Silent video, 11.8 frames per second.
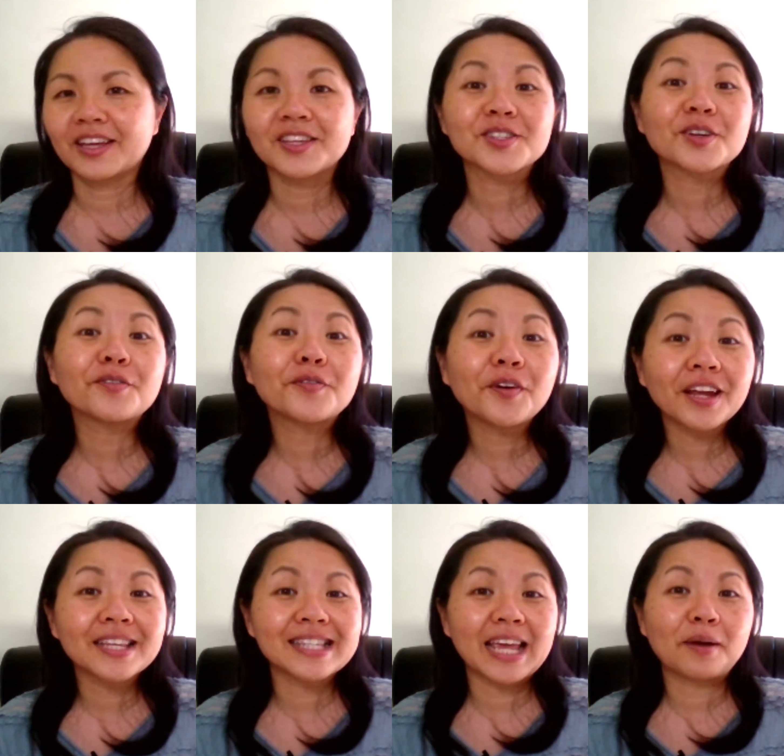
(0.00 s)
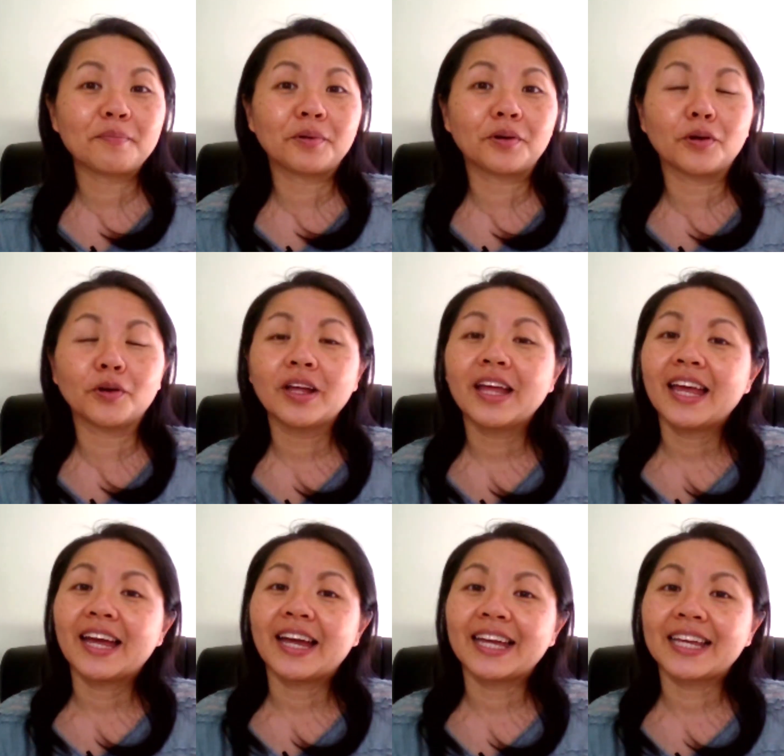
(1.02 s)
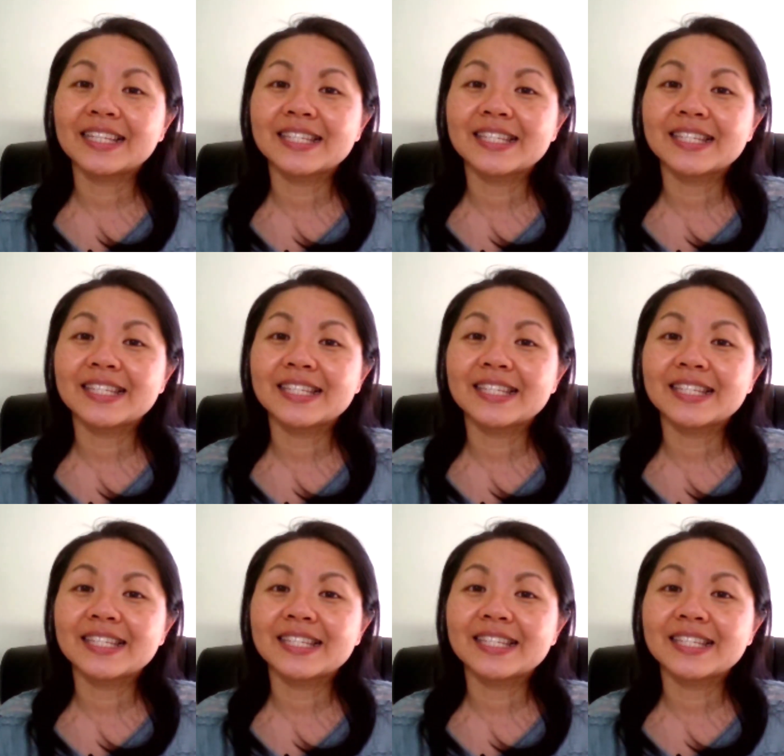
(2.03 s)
So for example, I can